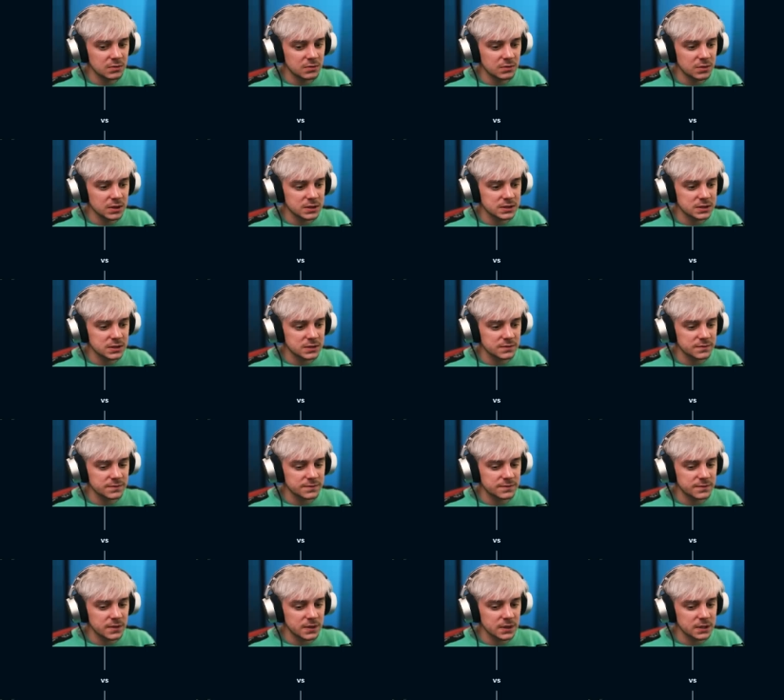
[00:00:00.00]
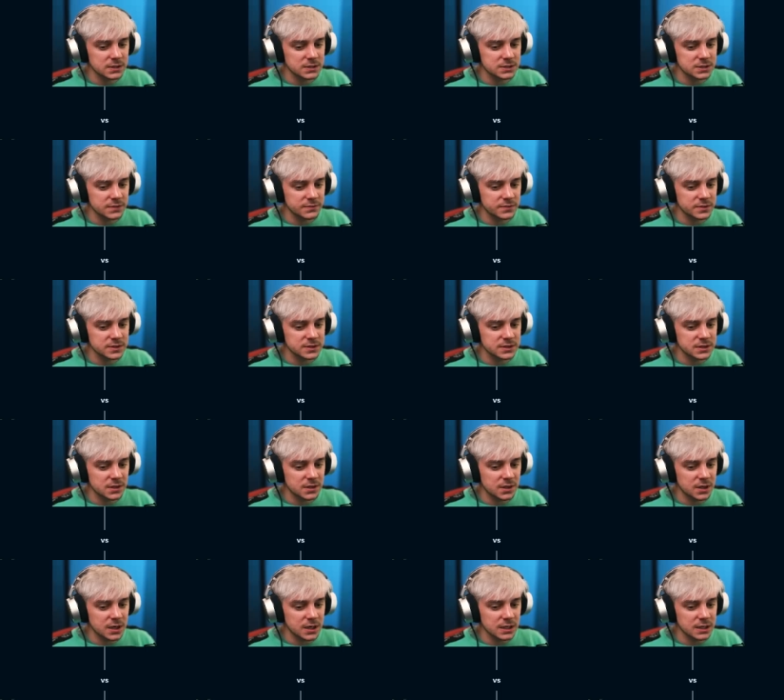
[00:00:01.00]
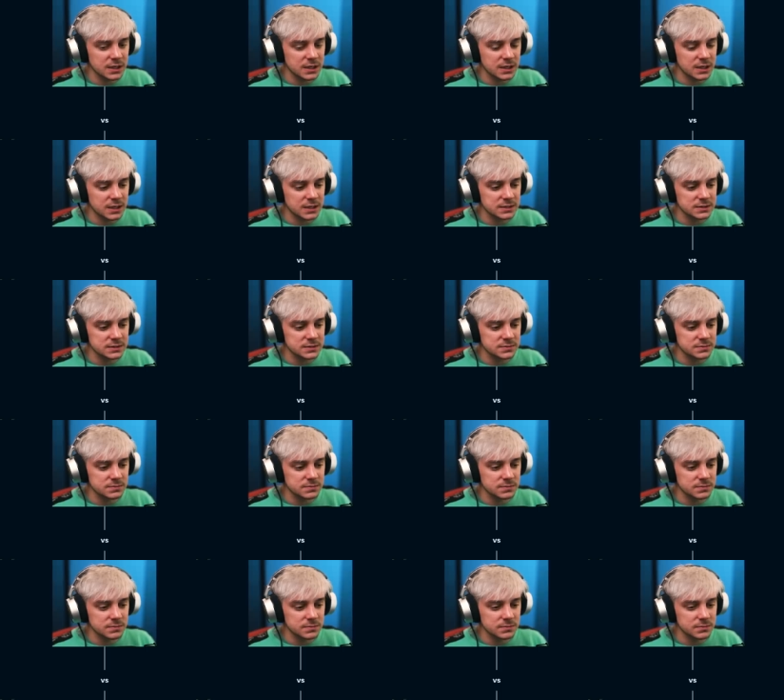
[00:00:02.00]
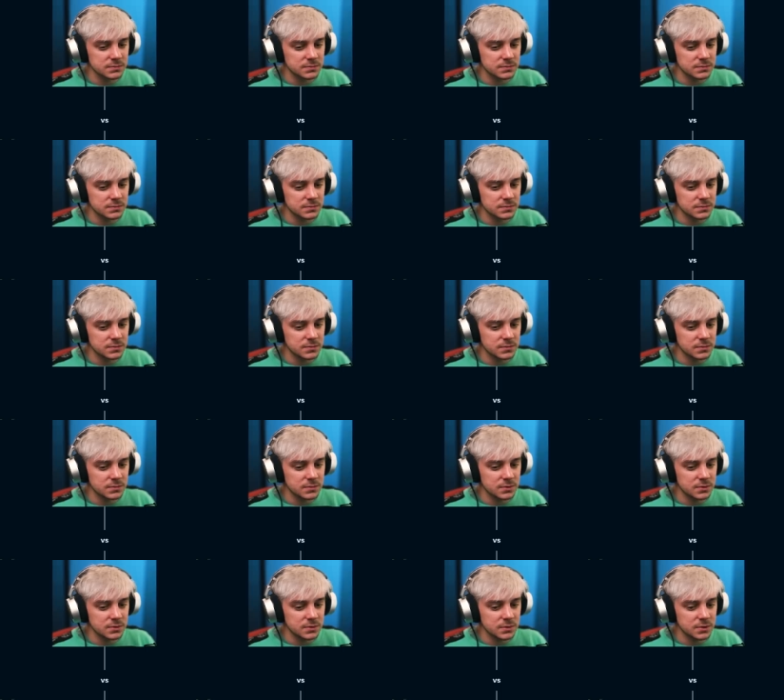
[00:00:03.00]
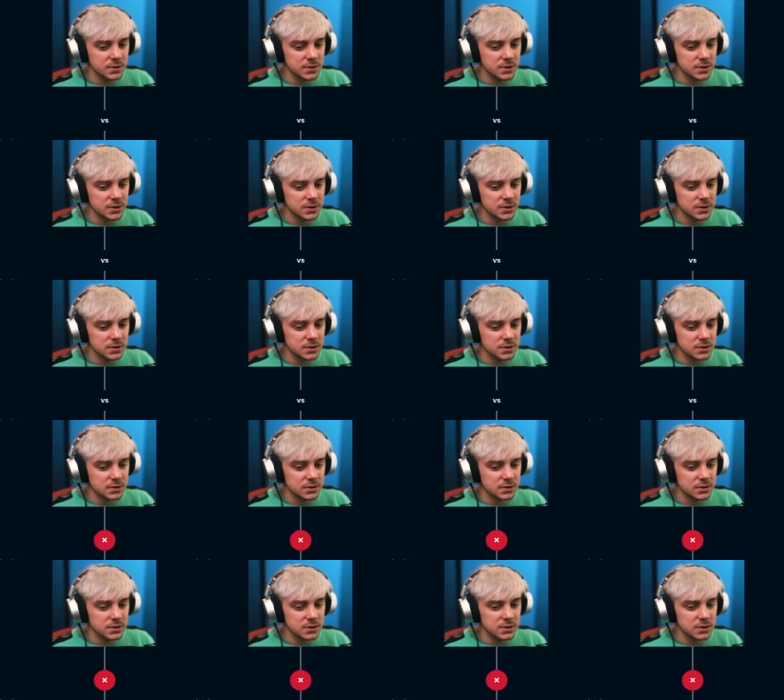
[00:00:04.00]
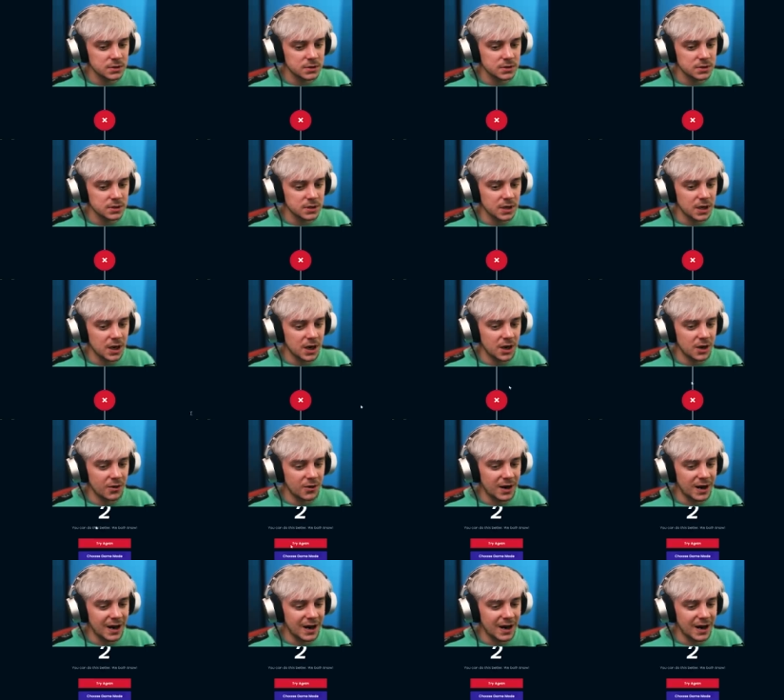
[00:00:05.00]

What the fuck? Jeffree Star, I think, has more. No.